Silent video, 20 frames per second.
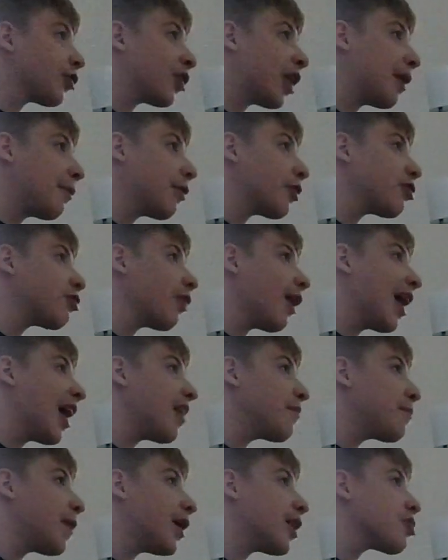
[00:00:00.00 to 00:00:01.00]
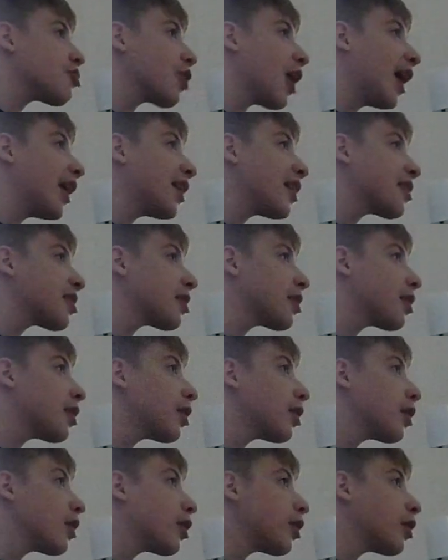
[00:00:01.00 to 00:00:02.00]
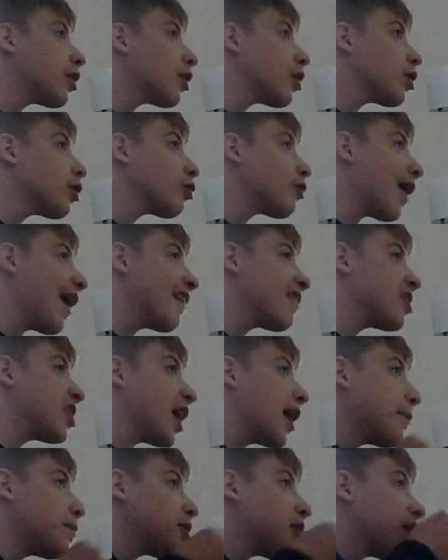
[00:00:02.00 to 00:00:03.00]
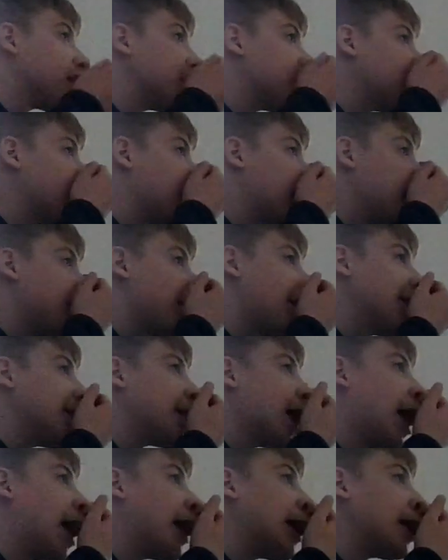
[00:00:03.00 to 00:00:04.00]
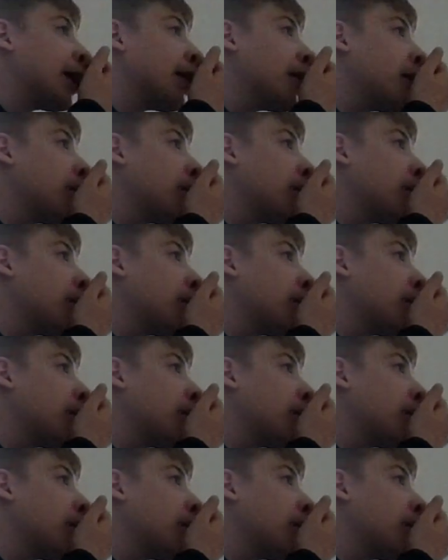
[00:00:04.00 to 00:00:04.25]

I have meningitis? Do I have sepsis? Am I dying?